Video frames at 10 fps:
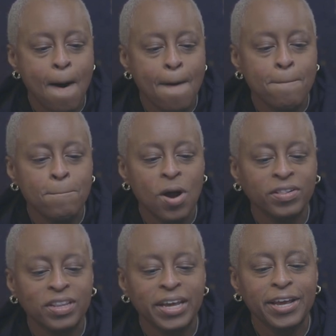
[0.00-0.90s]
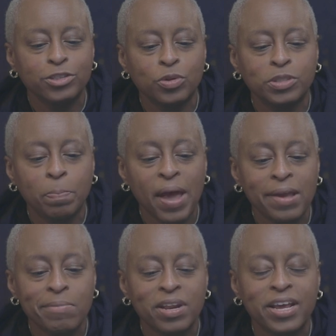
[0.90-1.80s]
Monthly interest
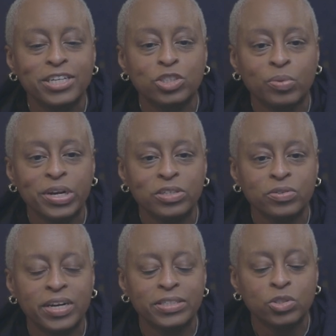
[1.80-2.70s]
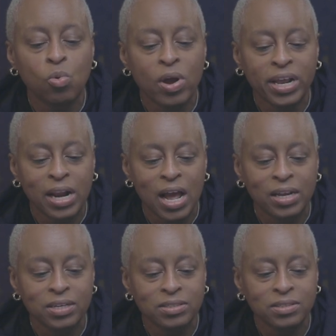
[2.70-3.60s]
payment is
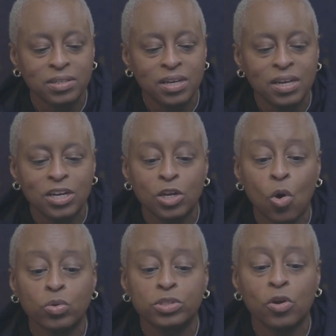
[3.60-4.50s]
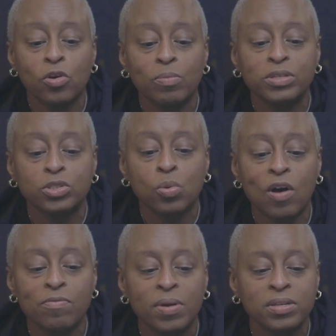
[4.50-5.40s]
$320. Loan term is
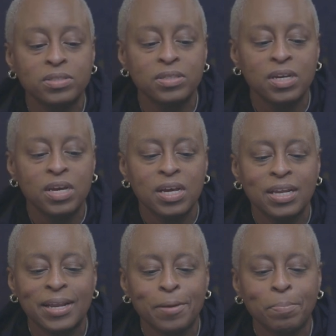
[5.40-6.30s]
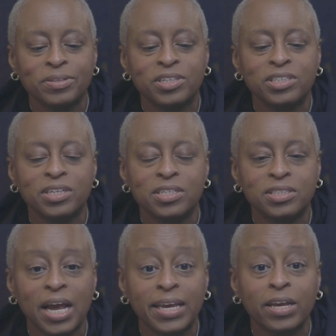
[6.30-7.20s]
12 months. Lien position is
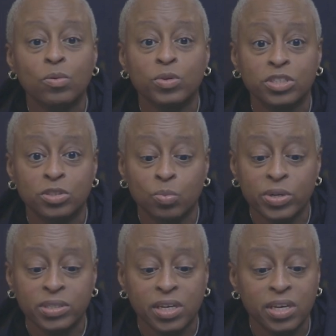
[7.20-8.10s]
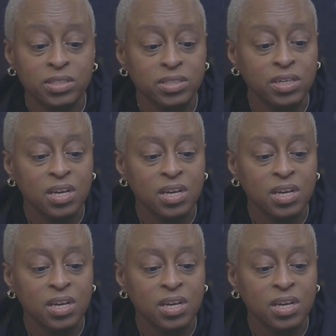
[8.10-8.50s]
second, which is the riskiest.